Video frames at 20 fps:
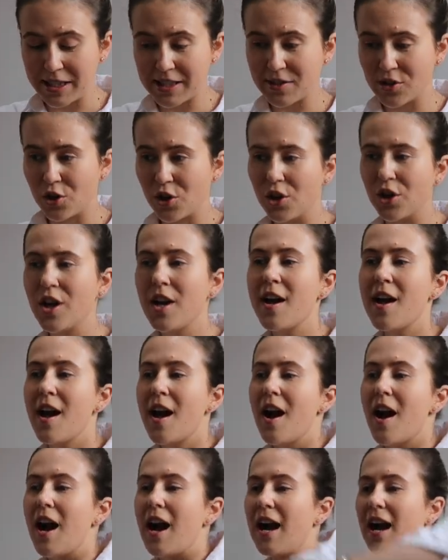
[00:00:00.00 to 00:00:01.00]
So I
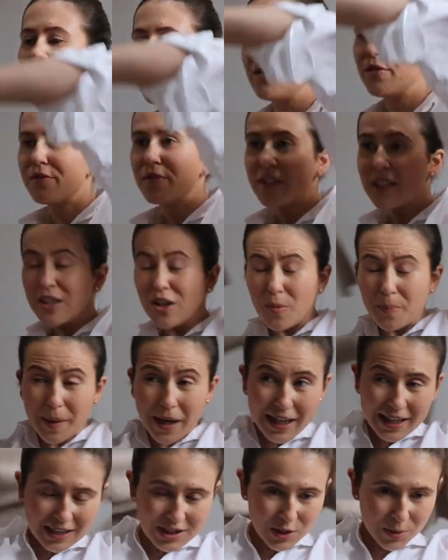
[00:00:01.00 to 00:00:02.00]
haven't really got
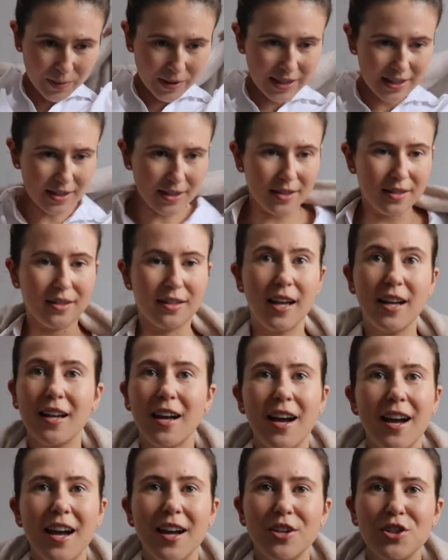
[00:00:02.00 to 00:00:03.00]
back into it. Like
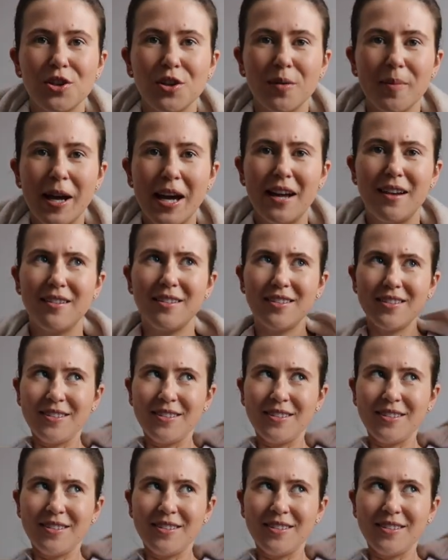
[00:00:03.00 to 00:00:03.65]
I took about